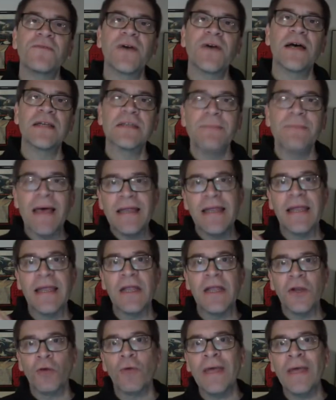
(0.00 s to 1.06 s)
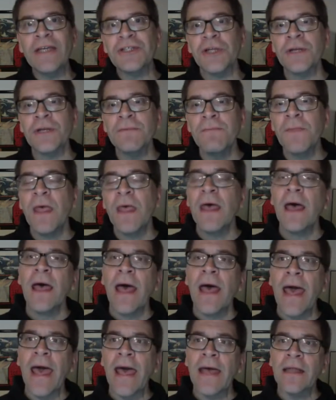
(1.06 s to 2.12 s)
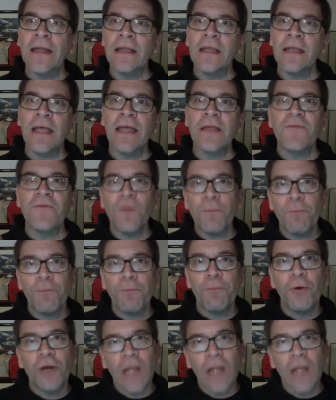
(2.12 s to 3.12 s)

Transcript: semantic integration. And again, if you put a